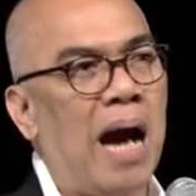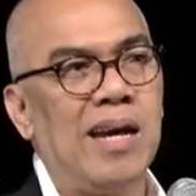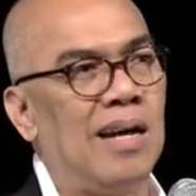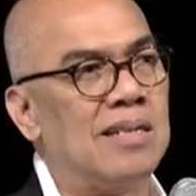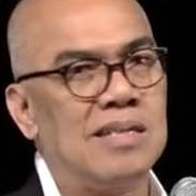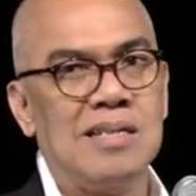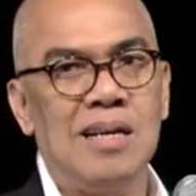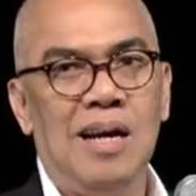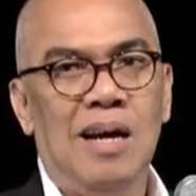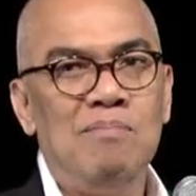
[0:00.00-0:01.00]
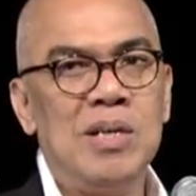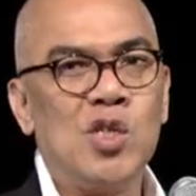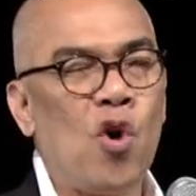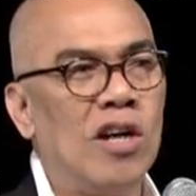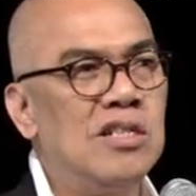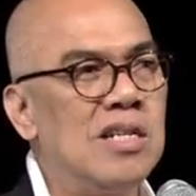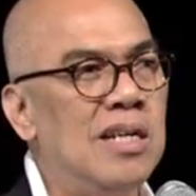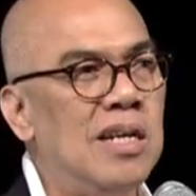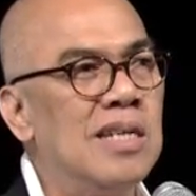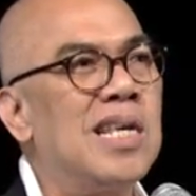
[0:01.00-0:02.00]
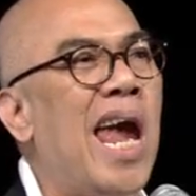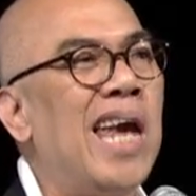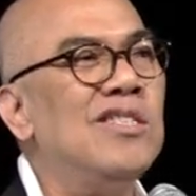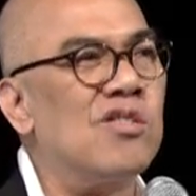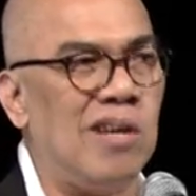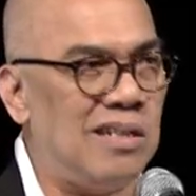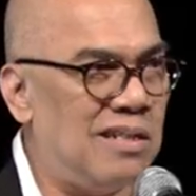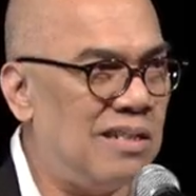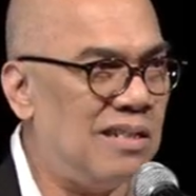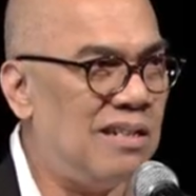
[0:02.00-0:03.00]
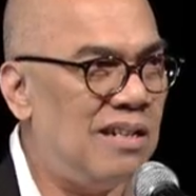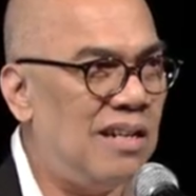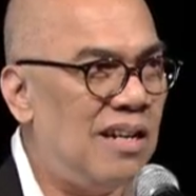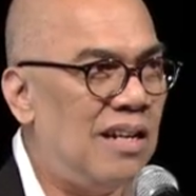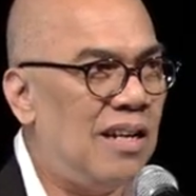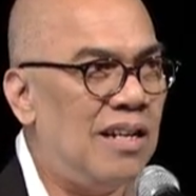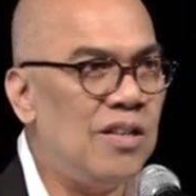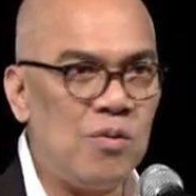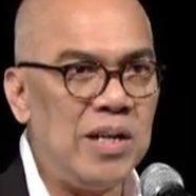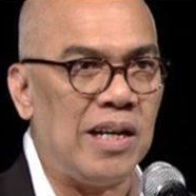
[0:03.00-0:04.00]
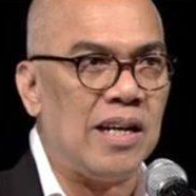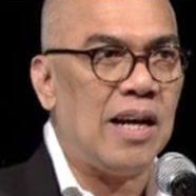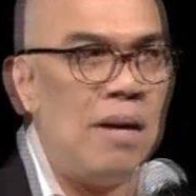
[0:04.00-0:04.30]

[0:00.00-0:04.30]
bias. Misogyny is hatred. No, really.